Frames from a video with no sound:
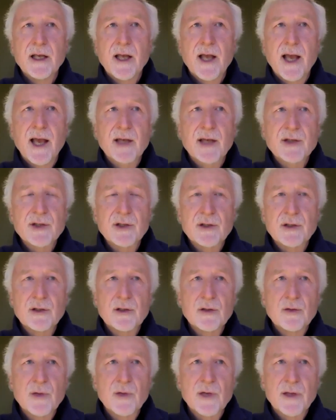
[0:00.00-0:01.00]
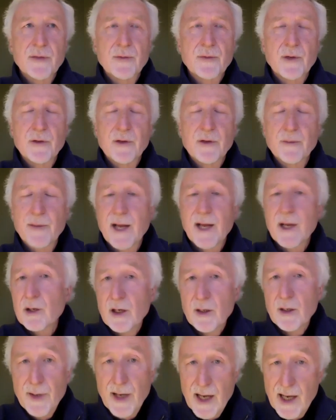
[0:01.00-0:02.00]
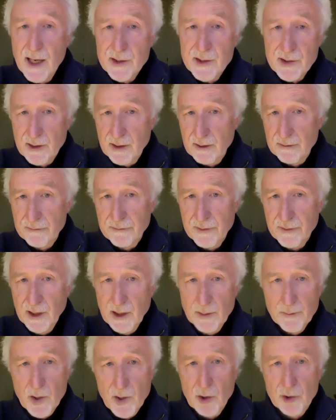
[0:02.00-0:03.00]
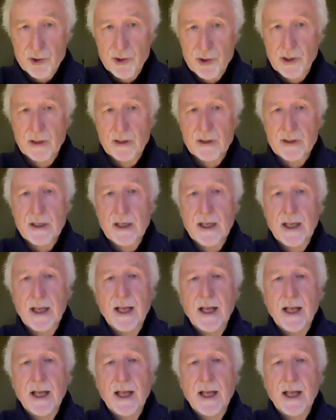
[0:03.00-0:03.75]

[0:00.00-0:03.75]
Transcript: has to do with what we might call positive emotions.